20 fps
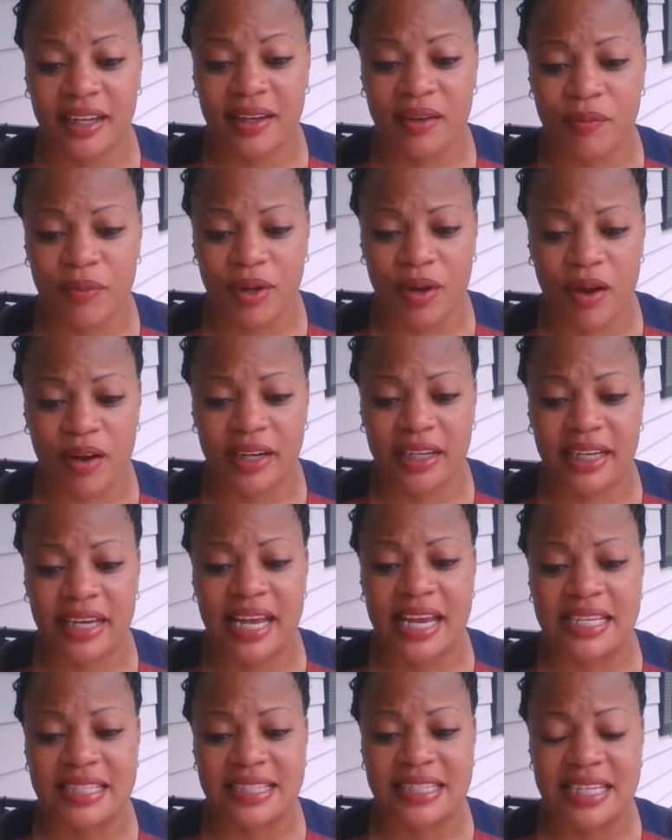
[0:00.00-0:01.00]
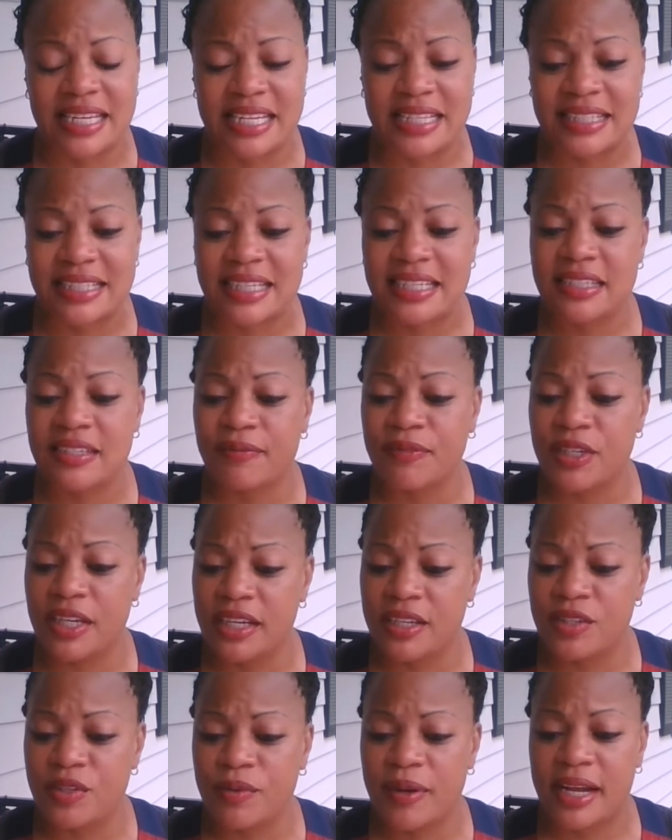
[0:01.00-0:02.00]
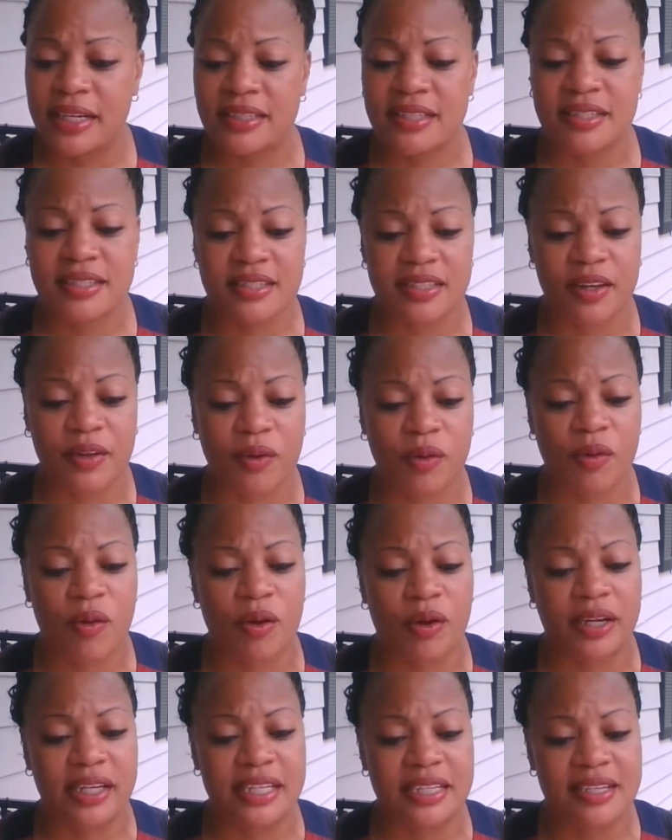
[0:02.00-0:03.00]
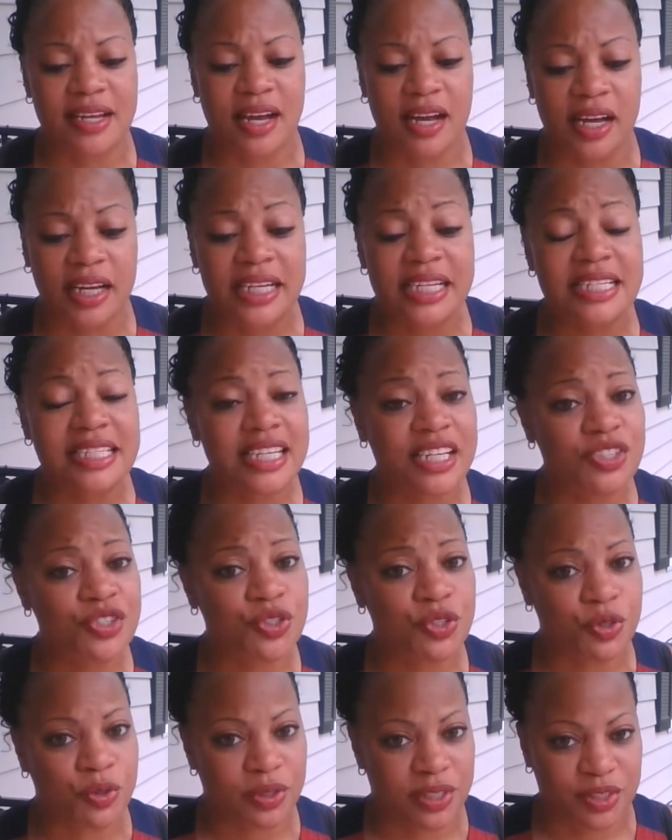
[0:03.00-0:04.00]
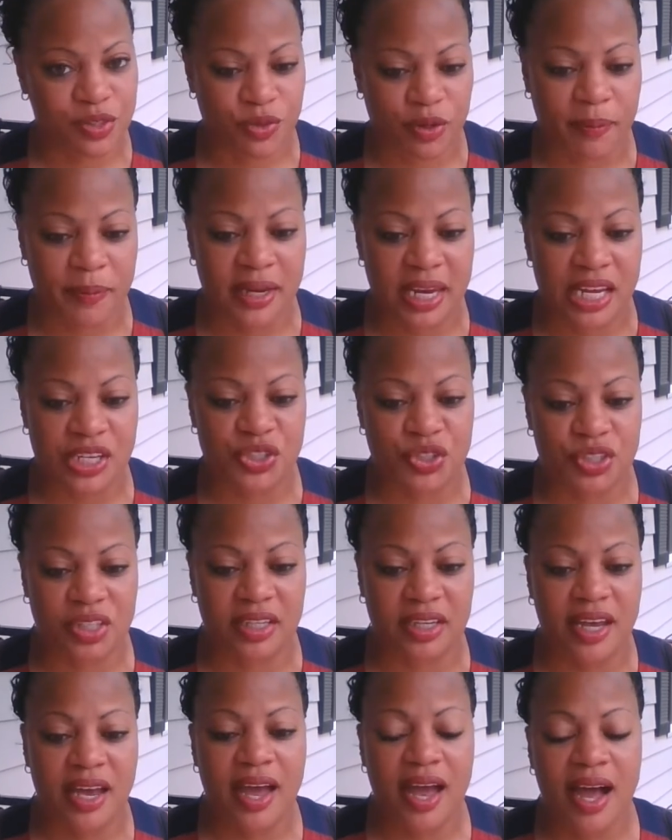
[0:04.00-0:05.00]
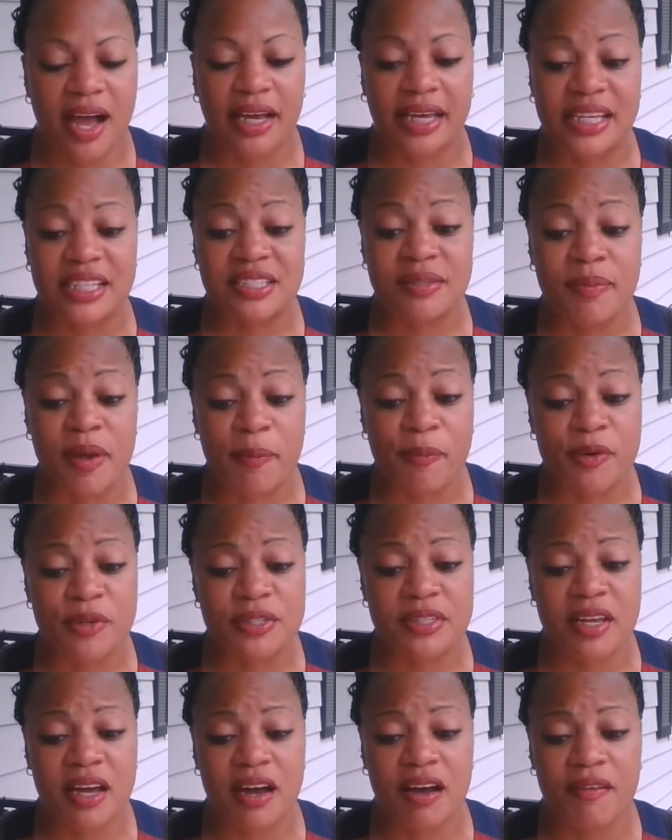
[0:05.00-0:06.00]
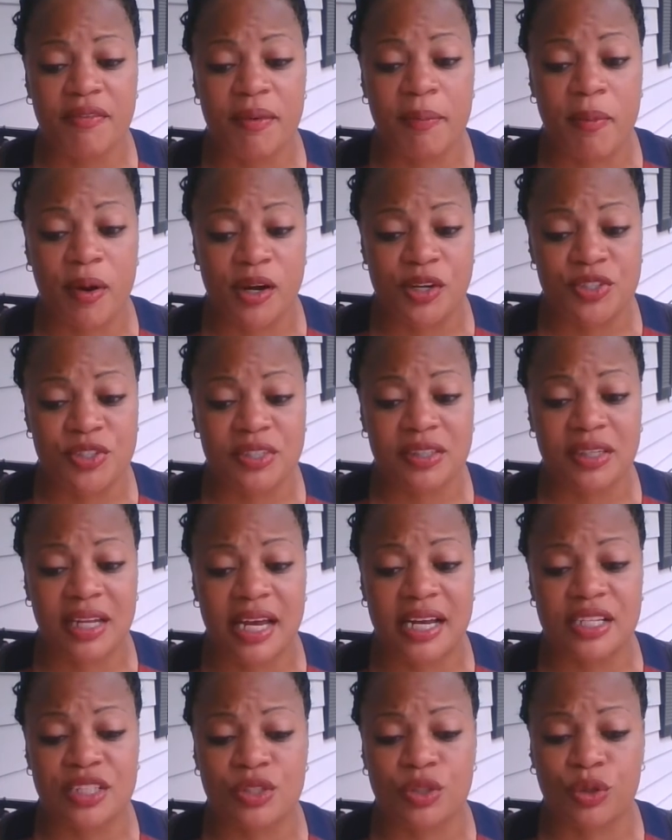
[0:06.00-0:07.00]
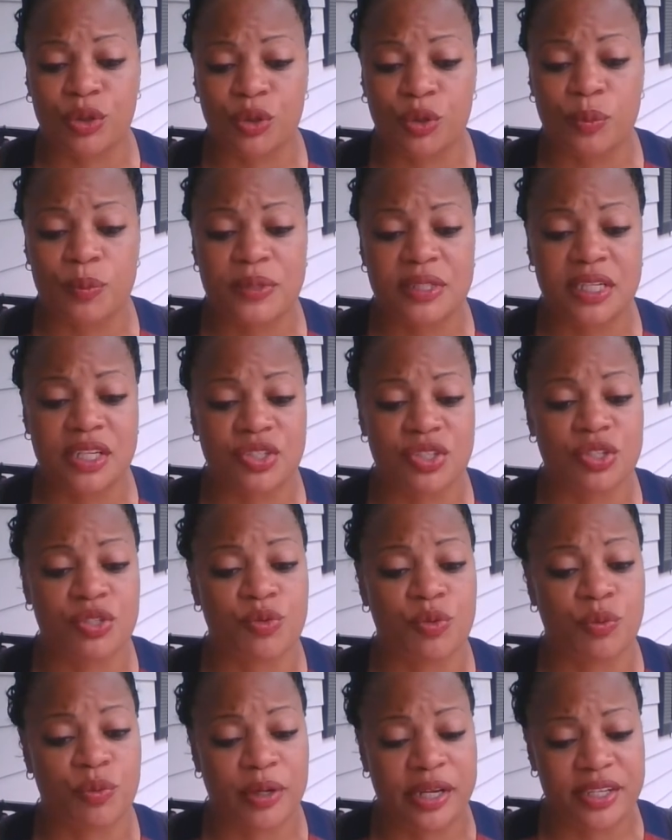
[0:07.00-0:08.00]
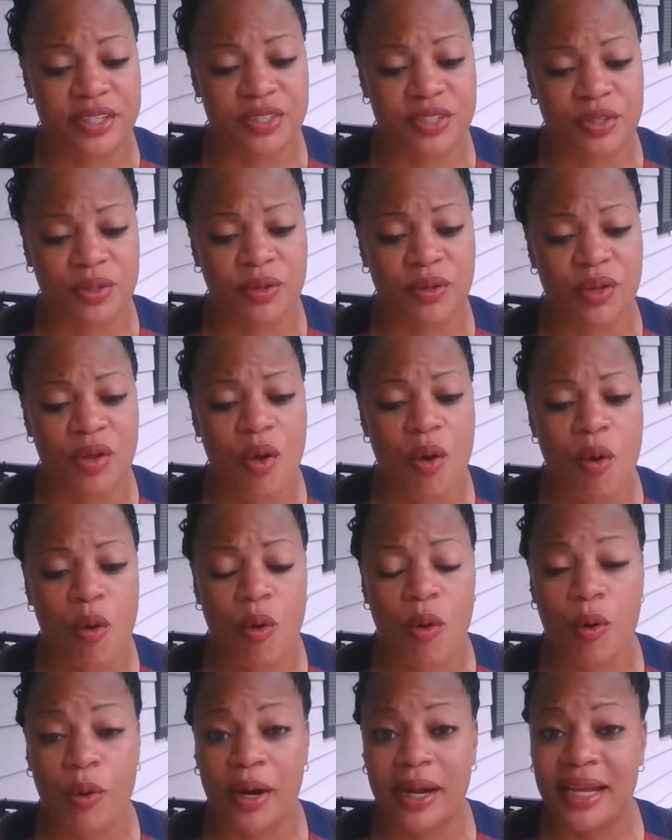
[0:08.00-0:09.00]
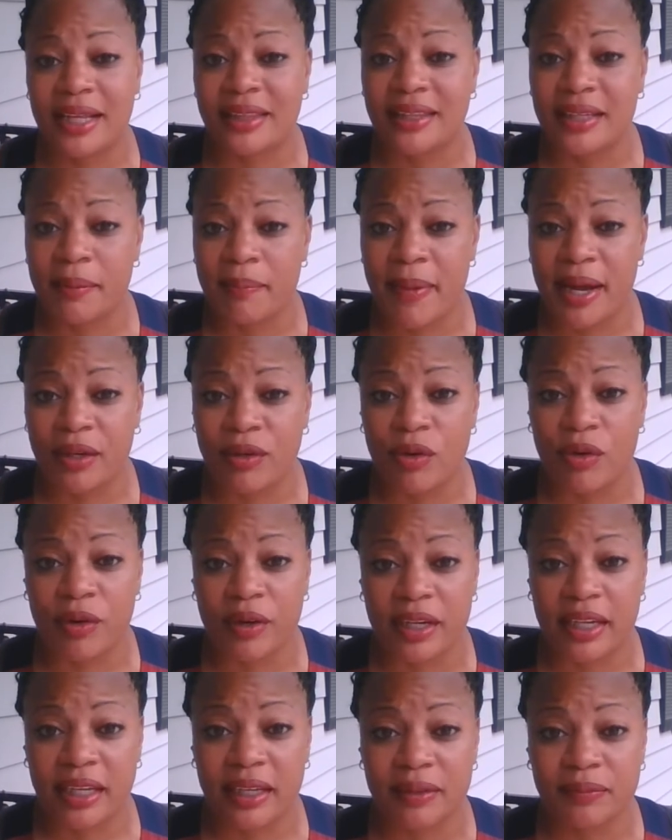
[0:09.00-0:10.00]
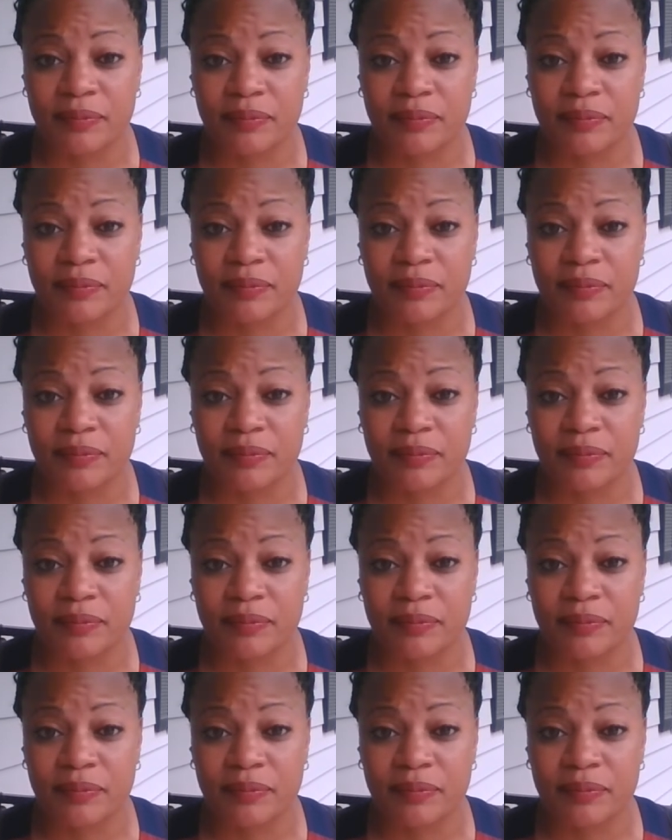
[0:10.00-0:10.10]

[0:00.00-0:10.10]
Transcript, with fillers: regarded as an instance of indirect, subtle, or in, unintentional discrimination against members of a marginalized group such as racial, or ethnic minority.